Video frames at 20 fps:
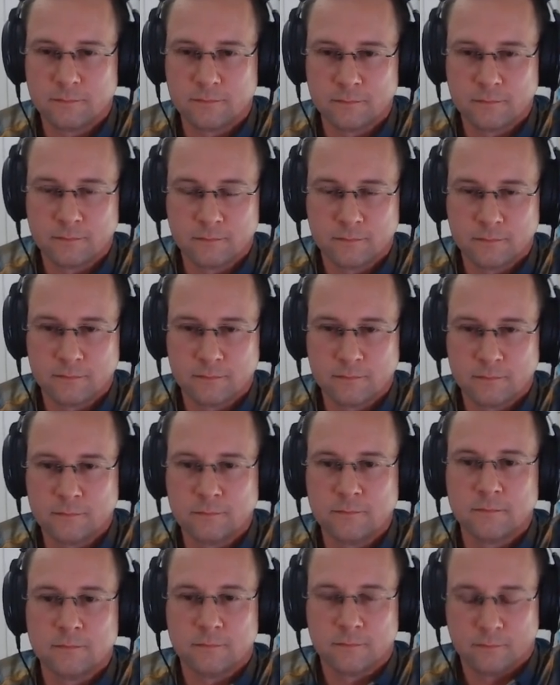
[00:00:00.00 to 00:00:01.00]

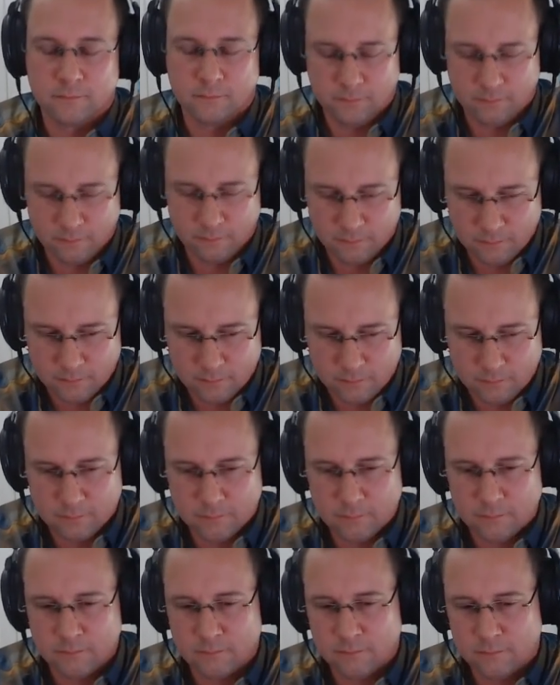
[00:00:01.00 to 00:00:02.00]

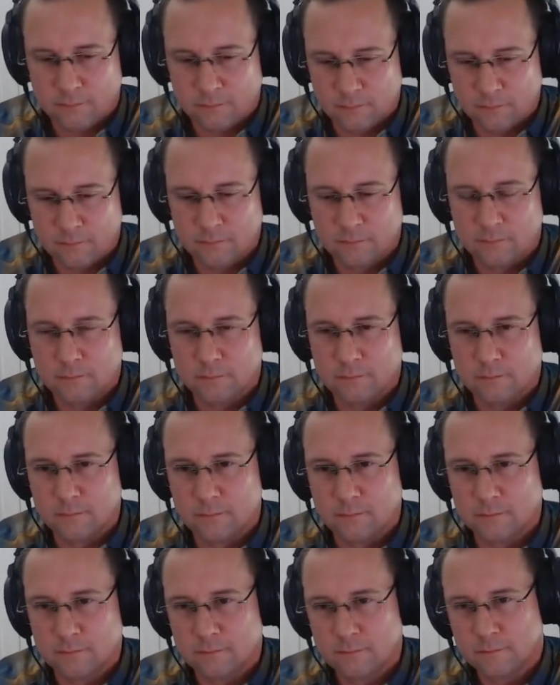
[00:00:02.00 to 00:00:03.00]

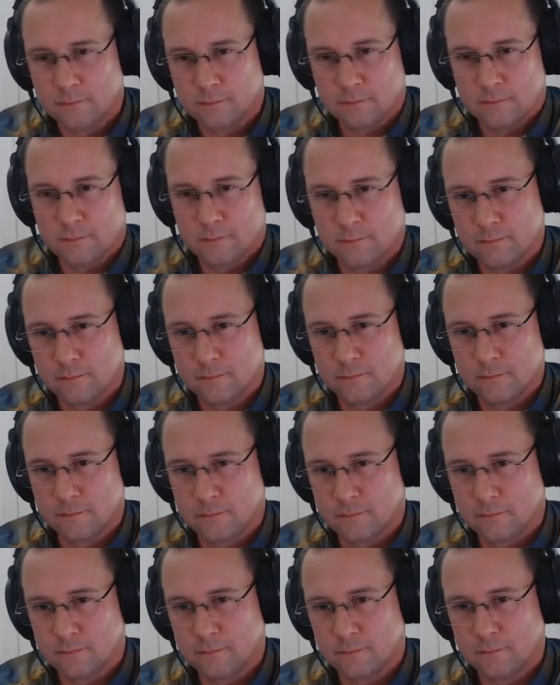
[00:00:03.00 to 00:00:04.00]

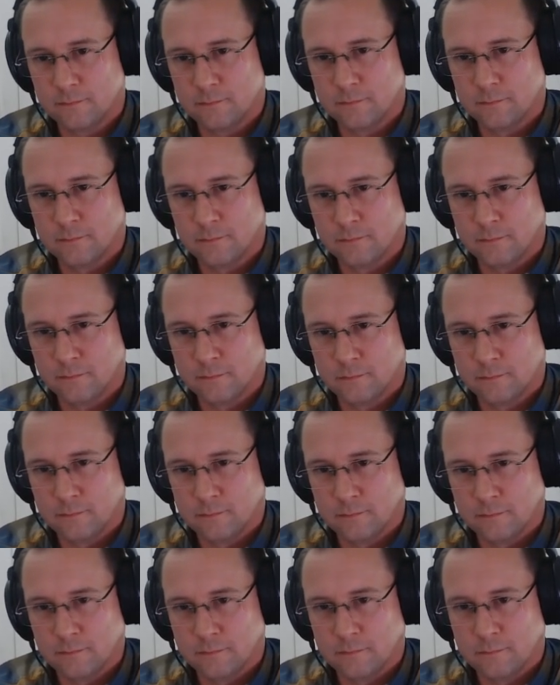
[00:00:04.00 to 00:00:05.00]

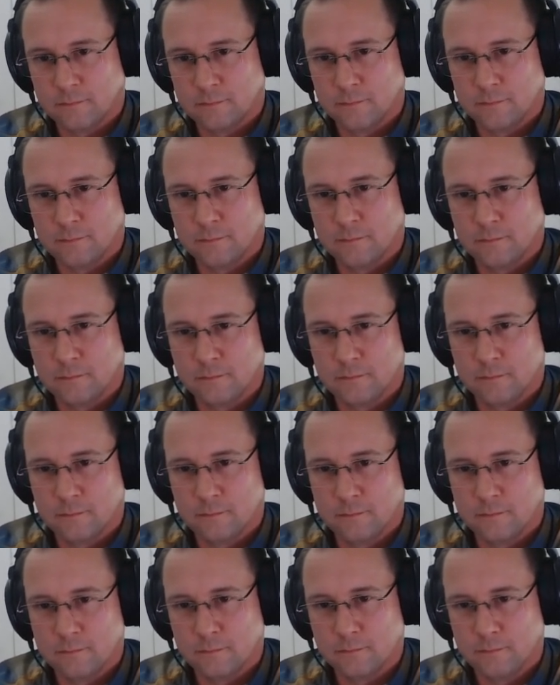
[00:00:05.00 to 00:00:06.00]

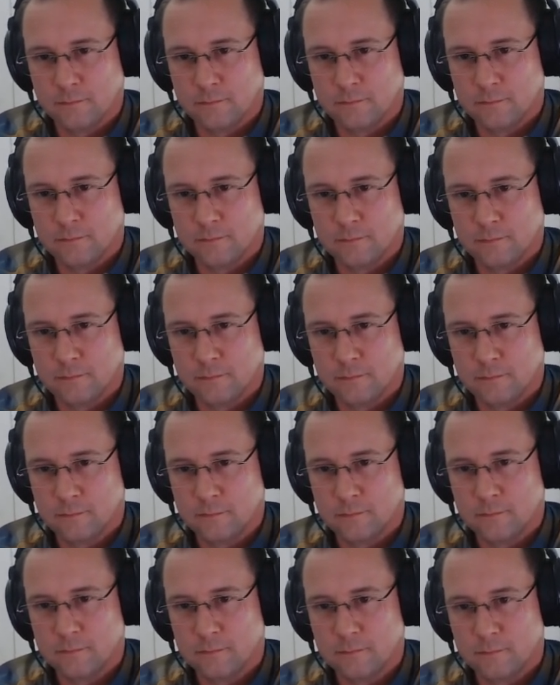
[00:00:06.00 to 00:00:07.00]

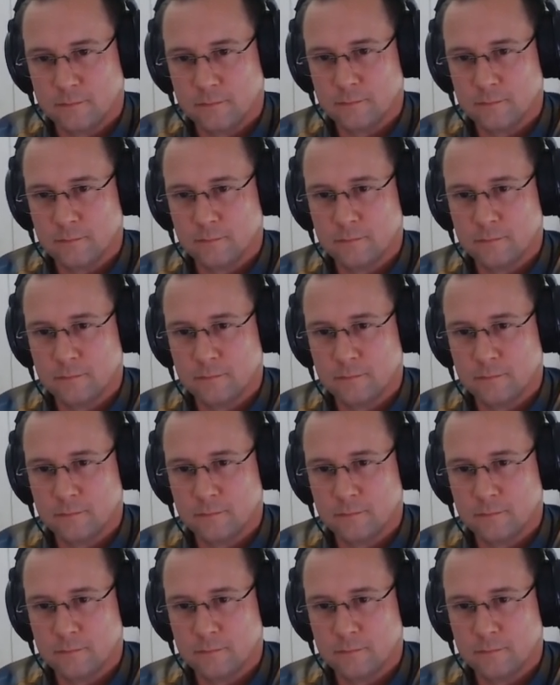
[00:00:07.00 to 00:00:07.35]
This person isn't speaking.